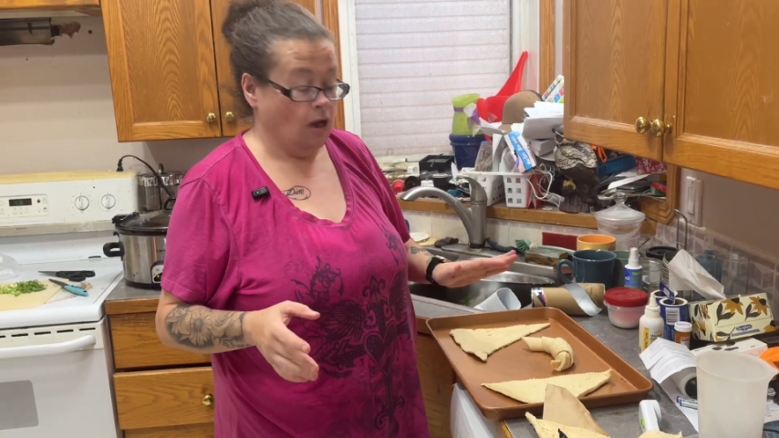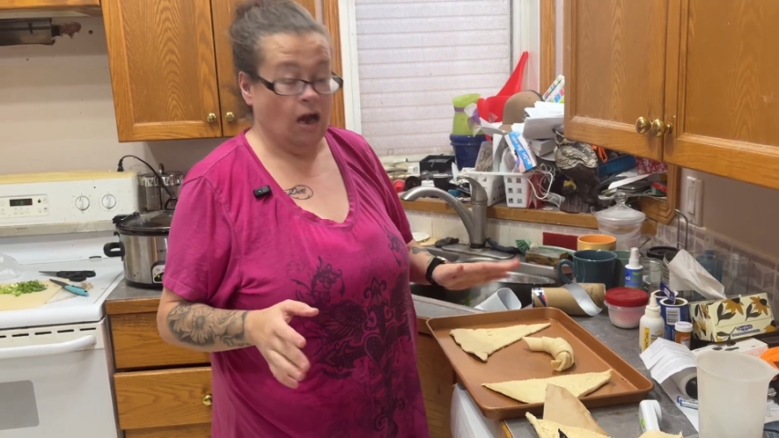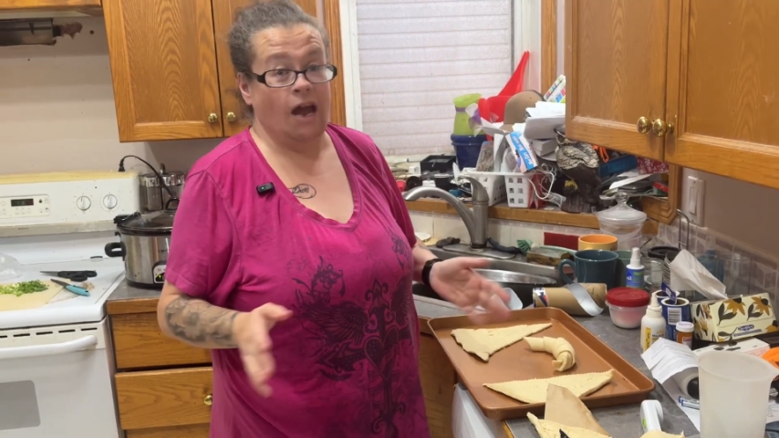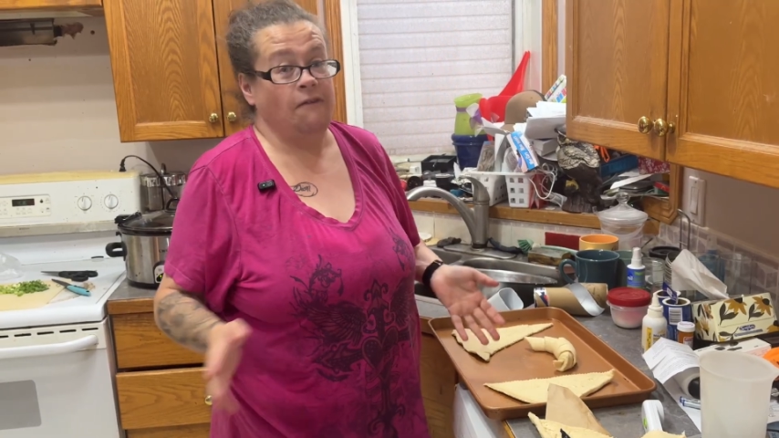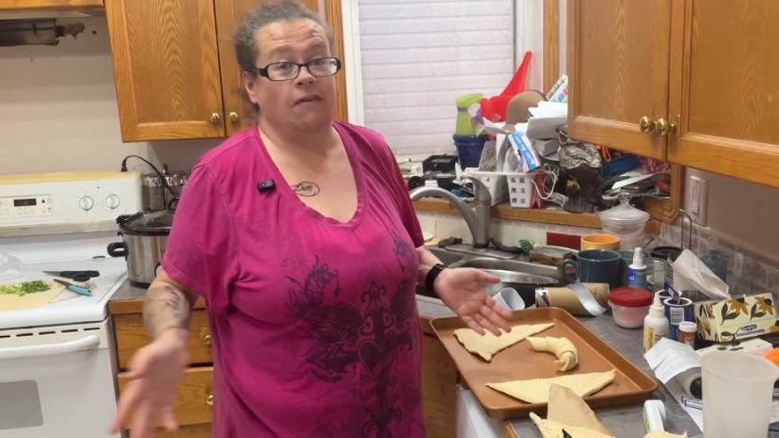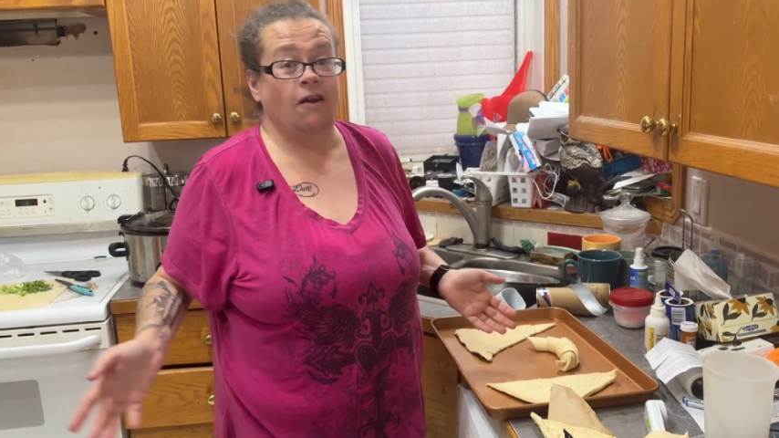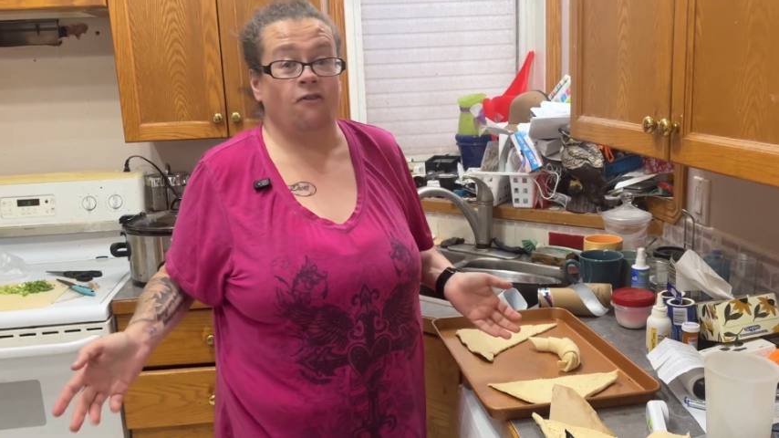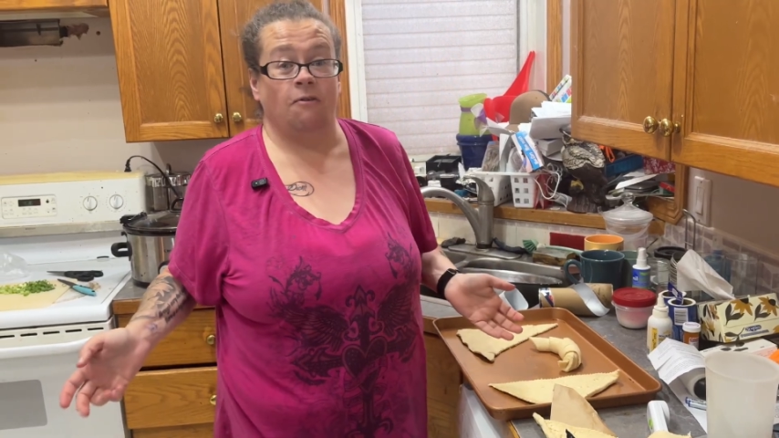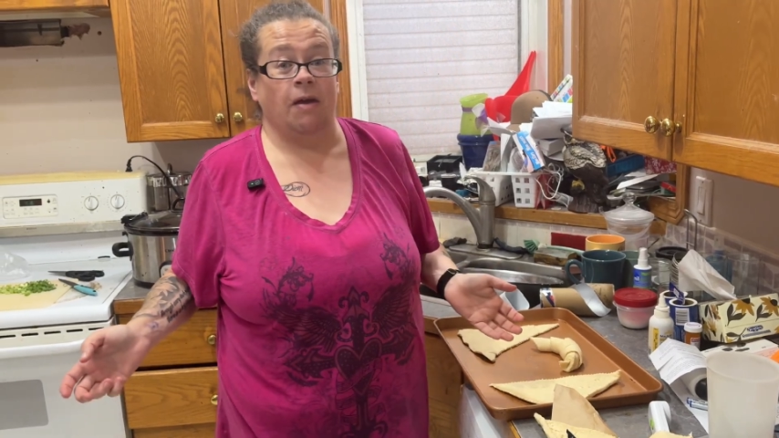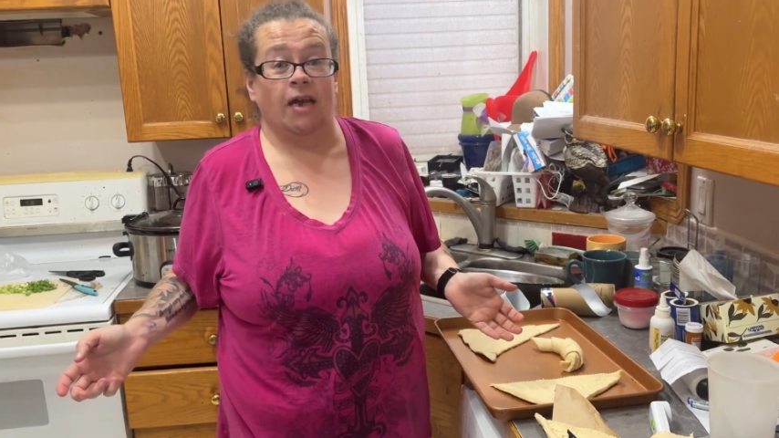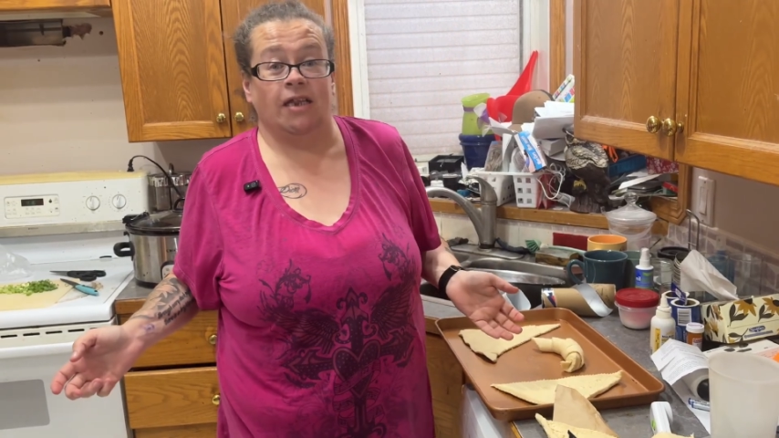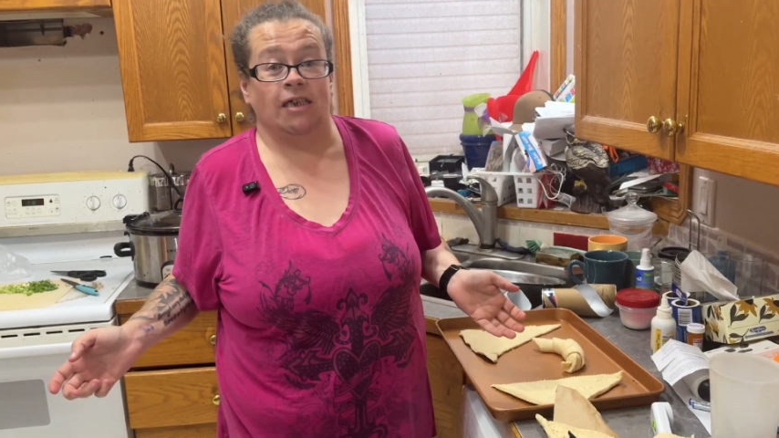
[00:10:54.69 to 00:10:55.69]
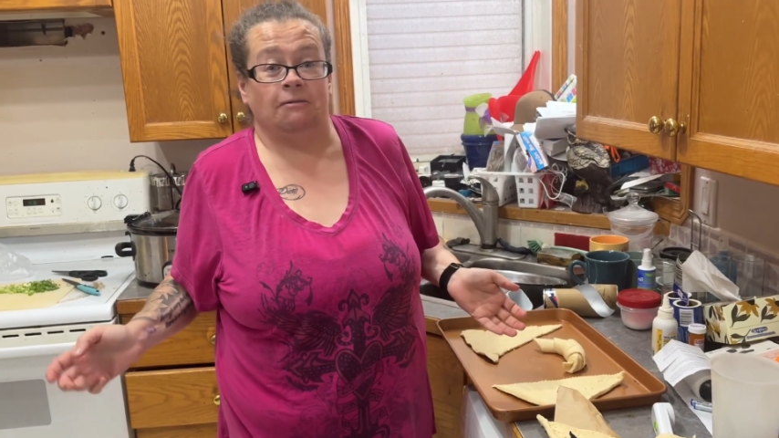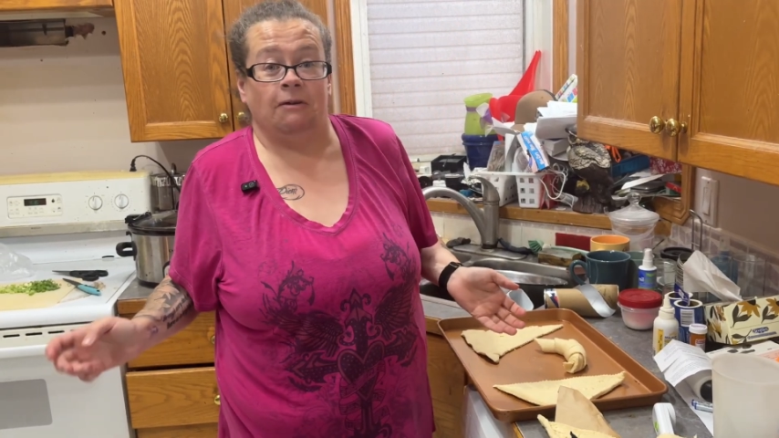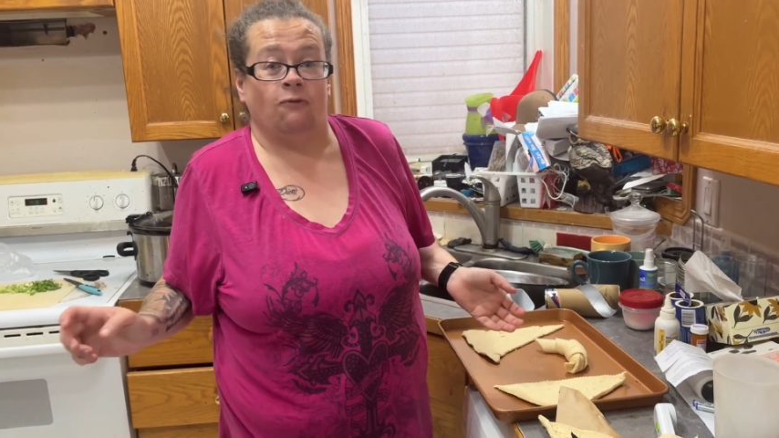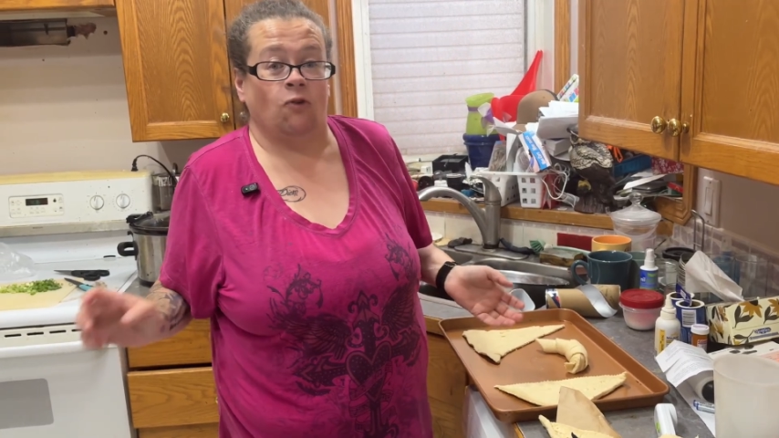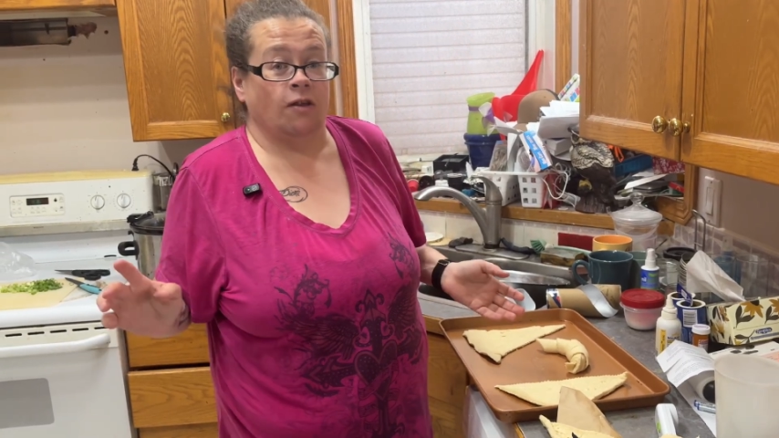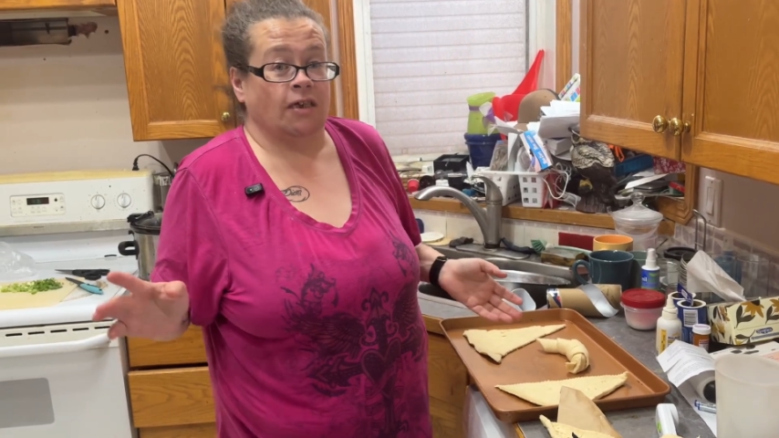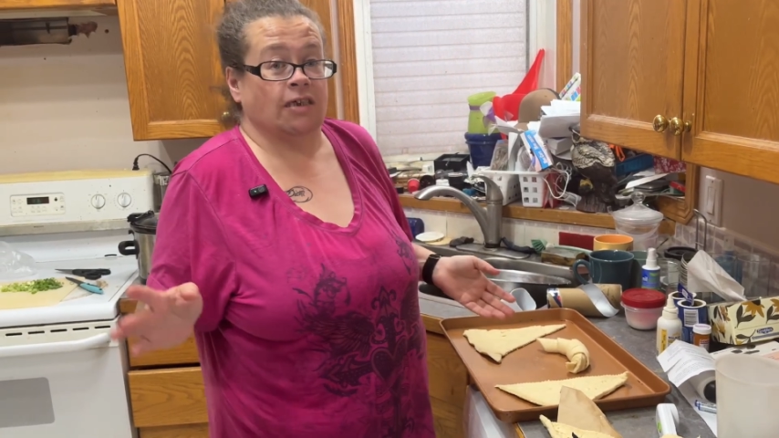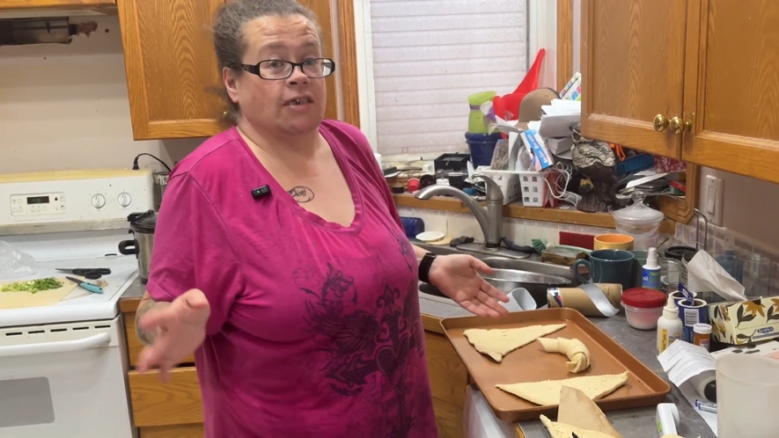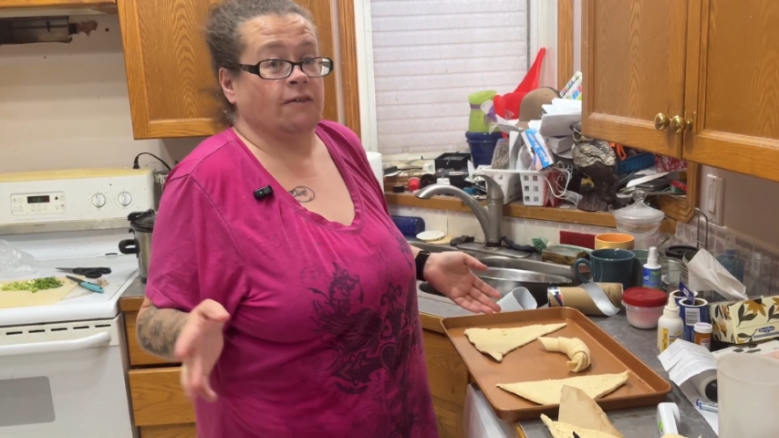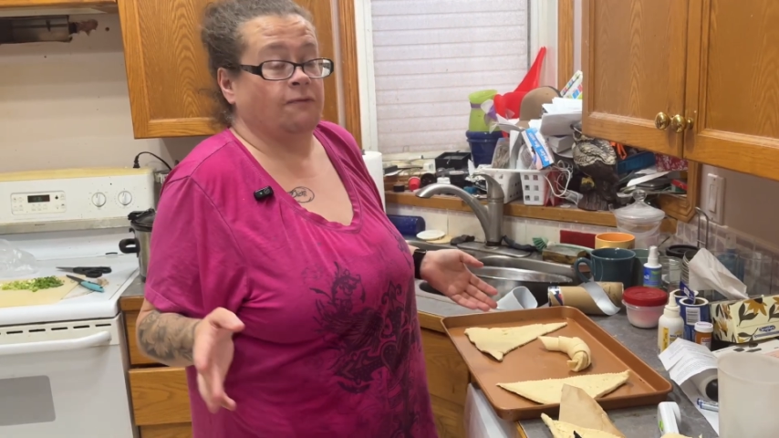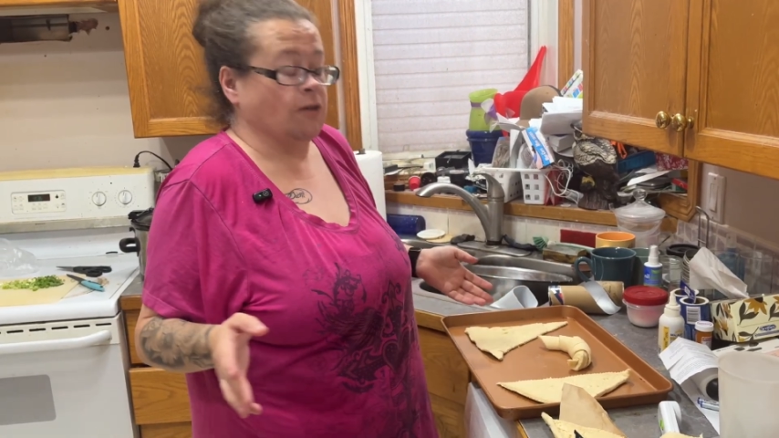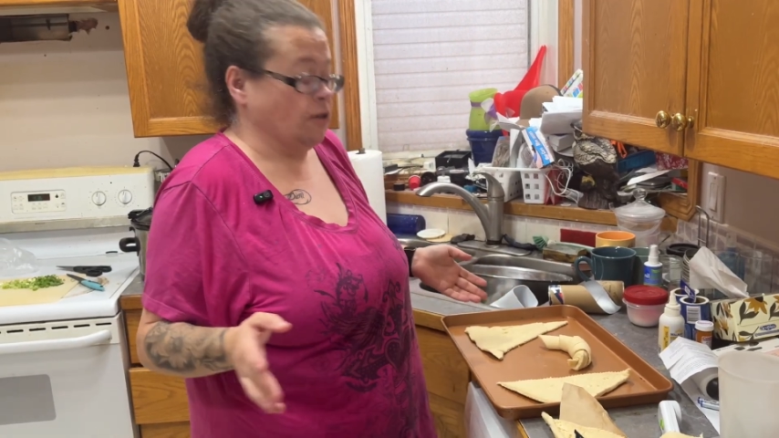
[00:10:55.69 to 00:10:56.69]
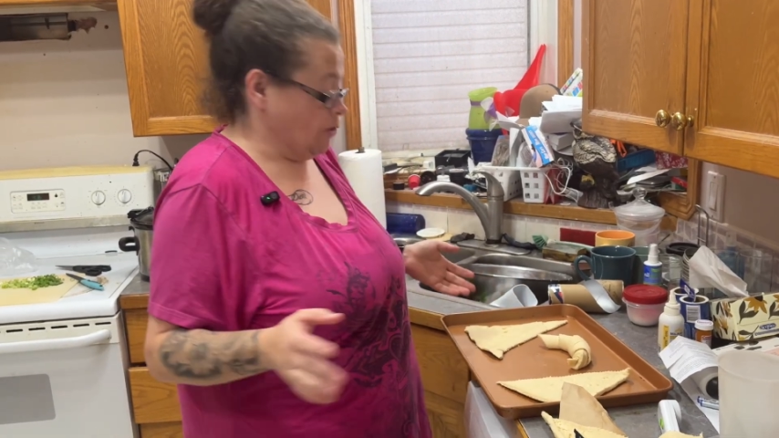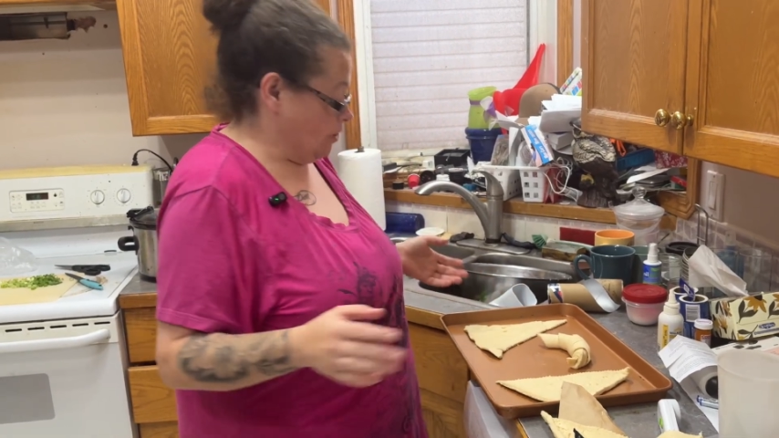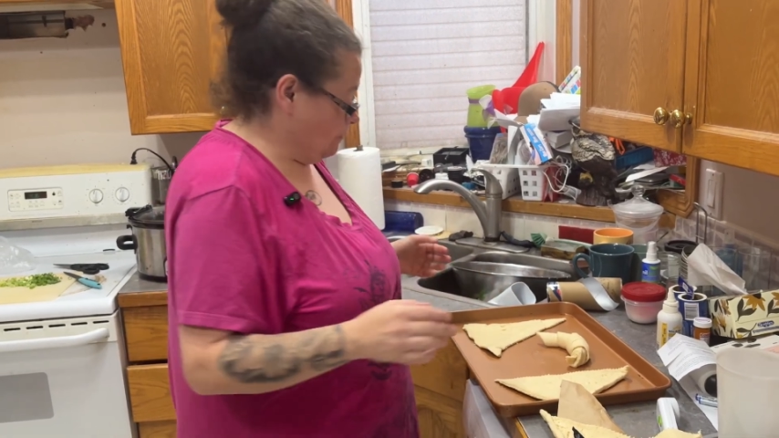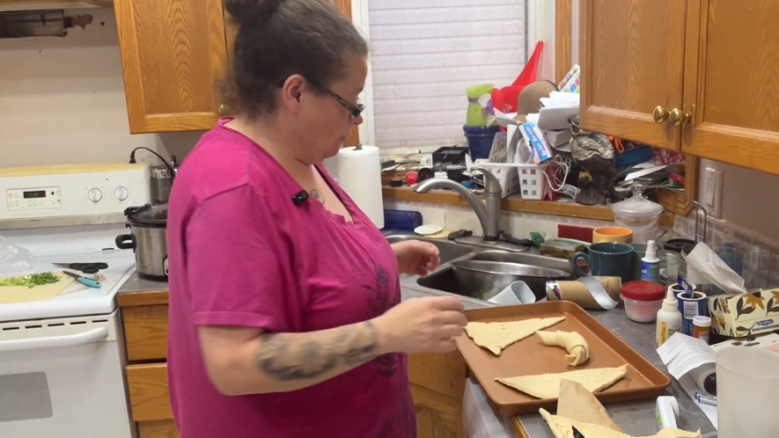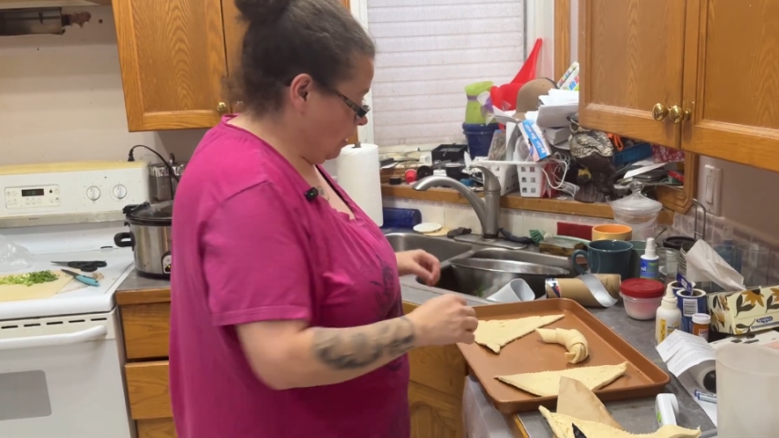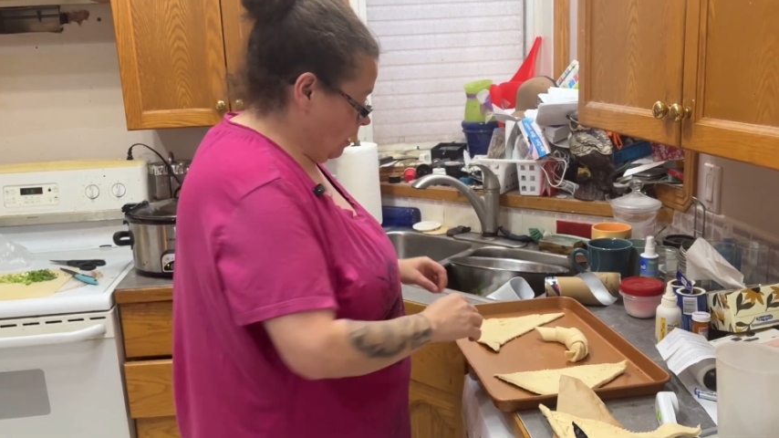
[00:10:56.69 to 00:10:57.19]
I've never made these before. This is the first.